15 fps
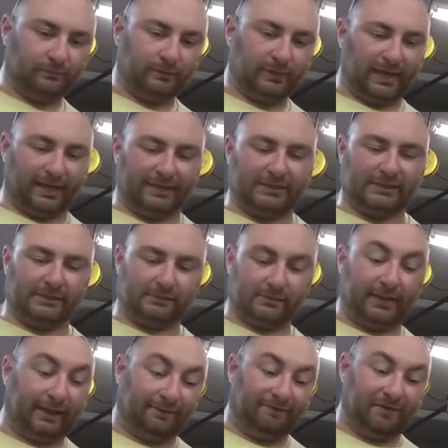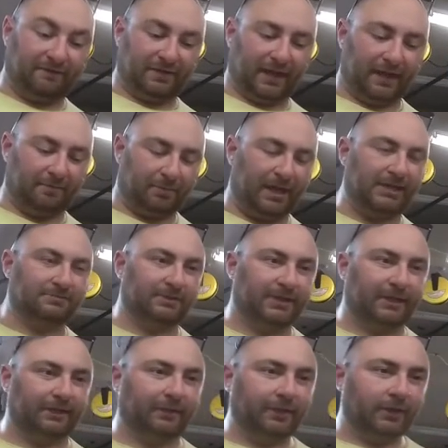like it's like a 50 amp plasma
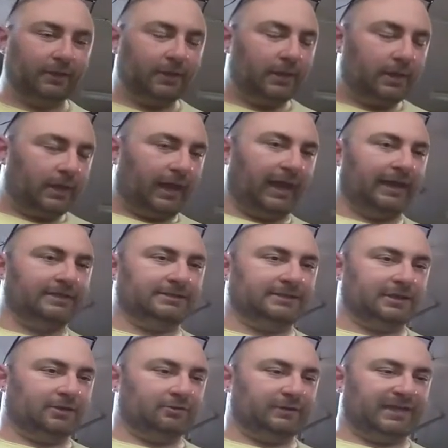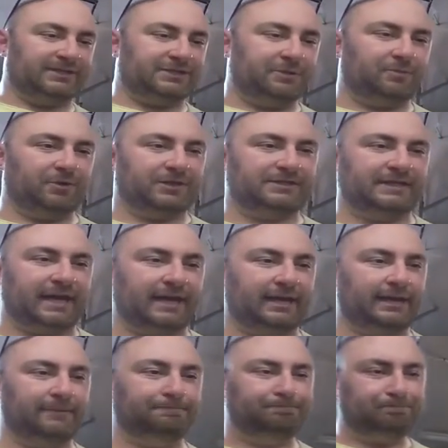cutter. And so that's super
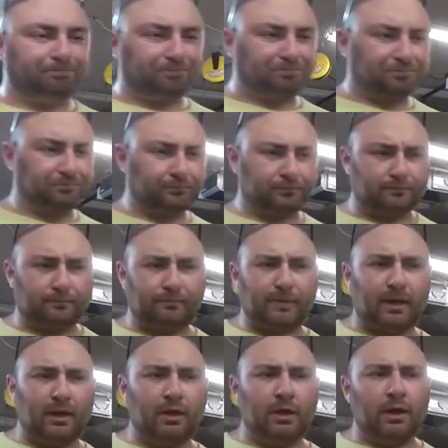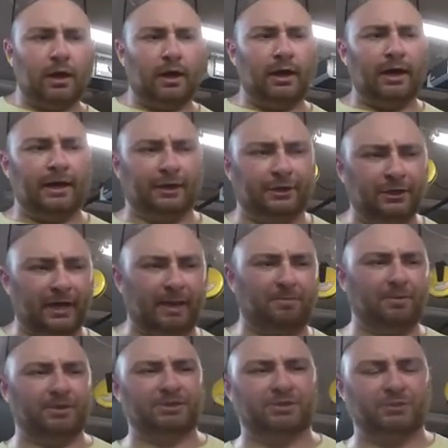exciting. Could I
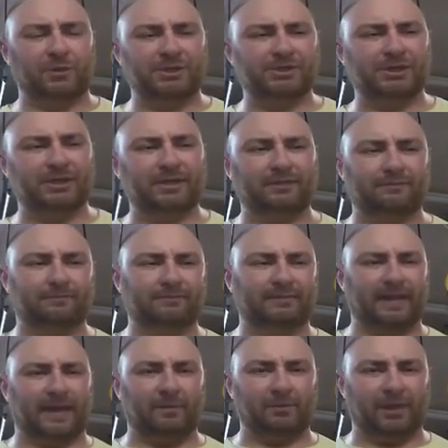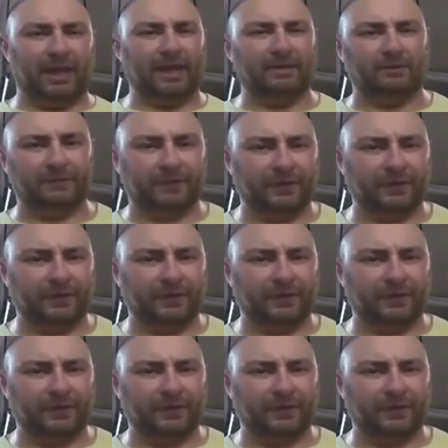put a switch in it that would handle the